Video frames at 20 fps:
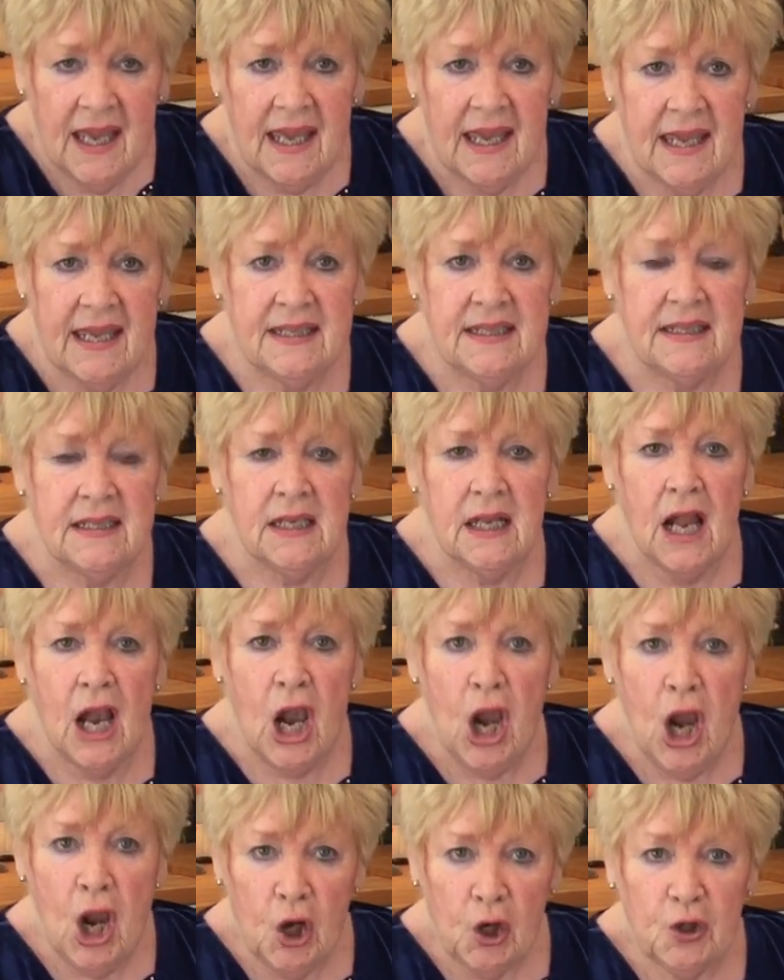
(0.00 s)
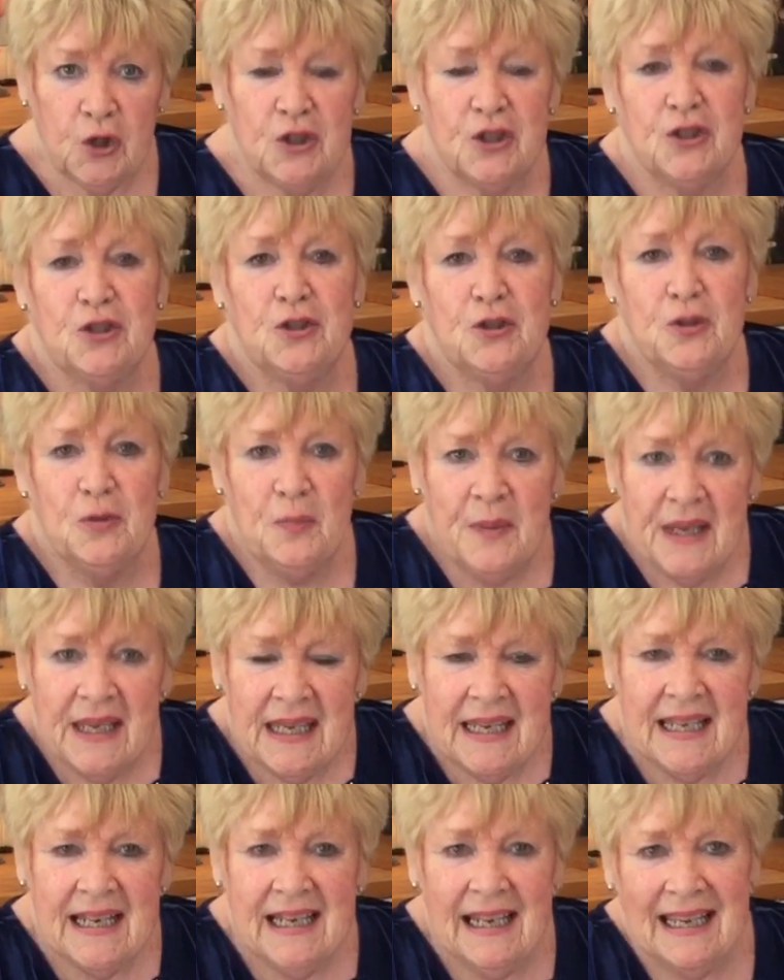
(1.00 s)
It looked to
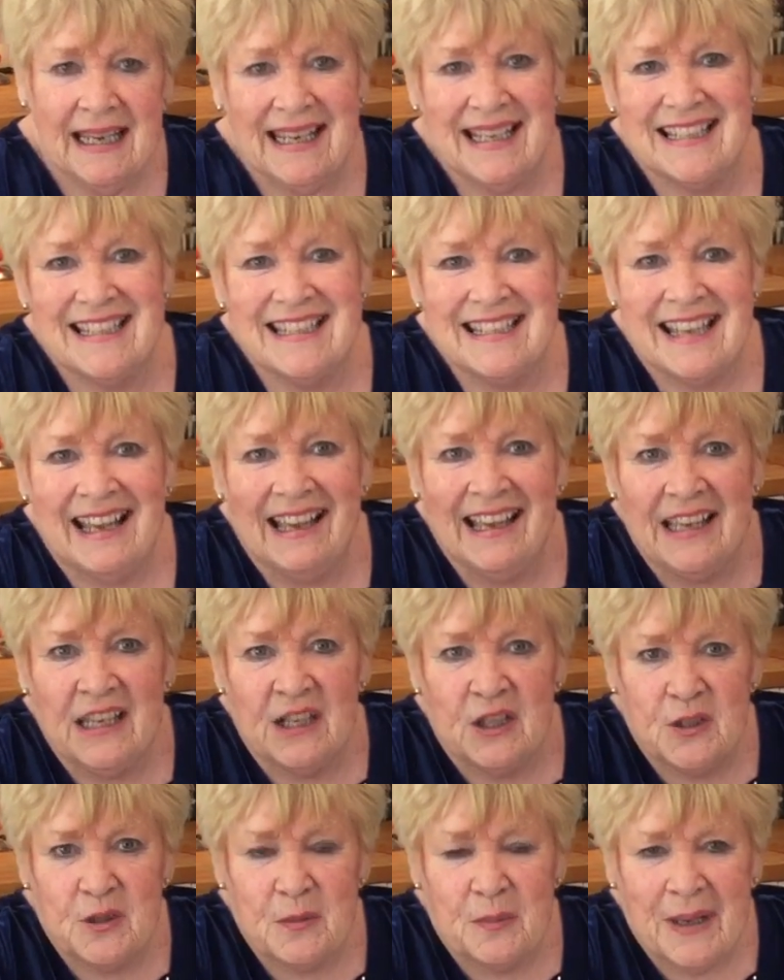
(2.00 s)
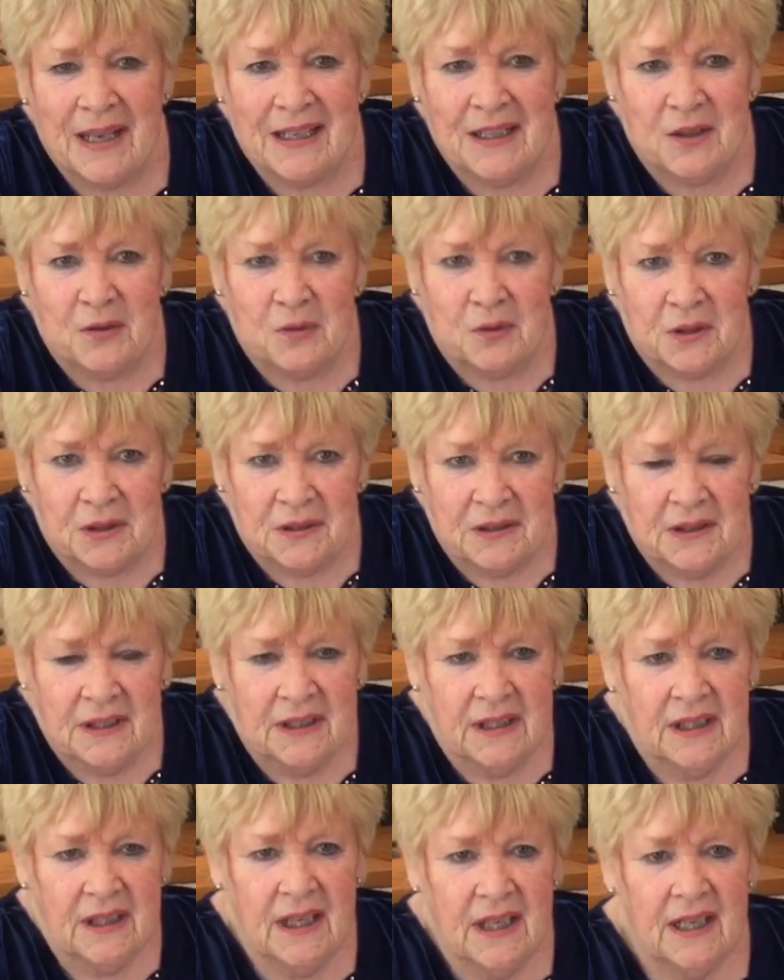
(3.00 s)
me like a science manual.
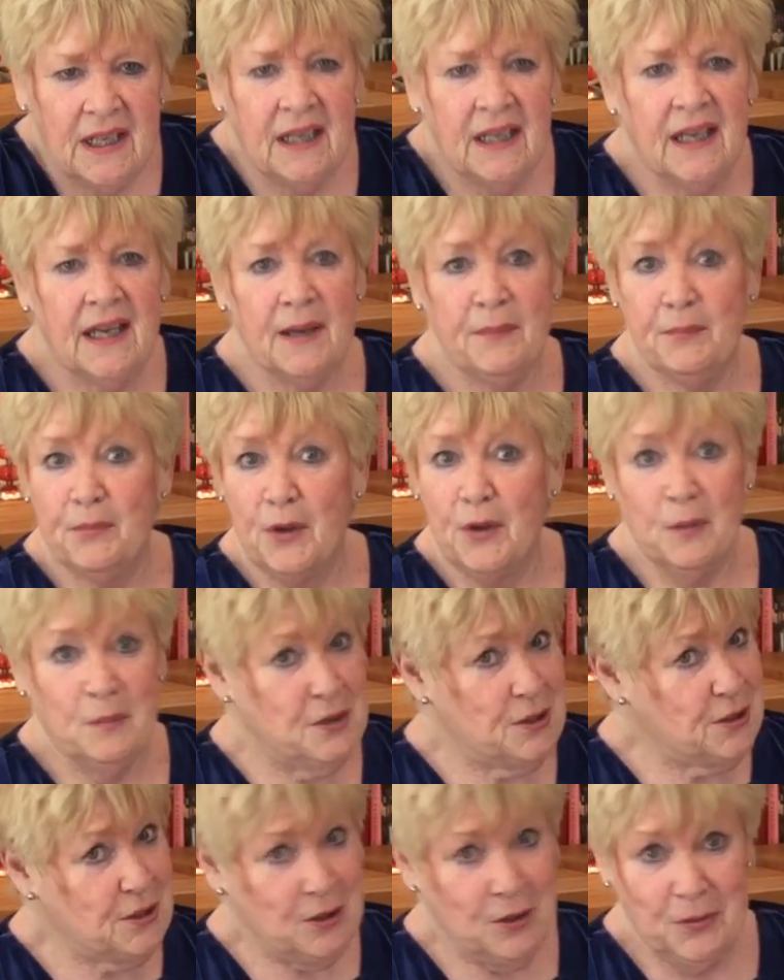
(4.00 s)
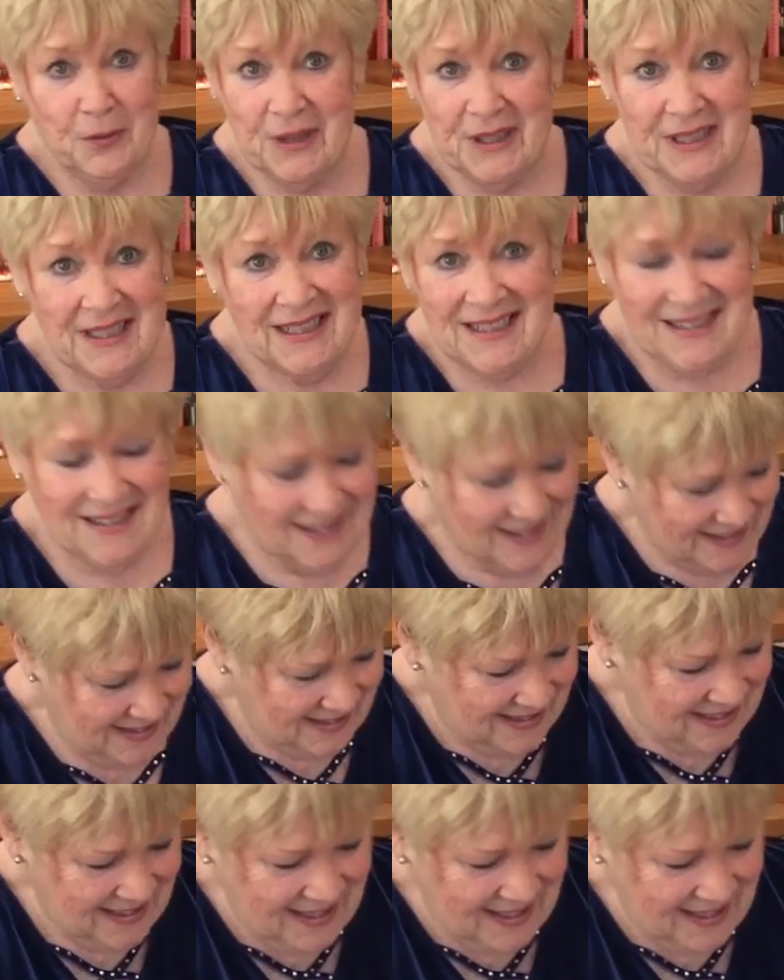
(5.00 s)
I promise you it isn't.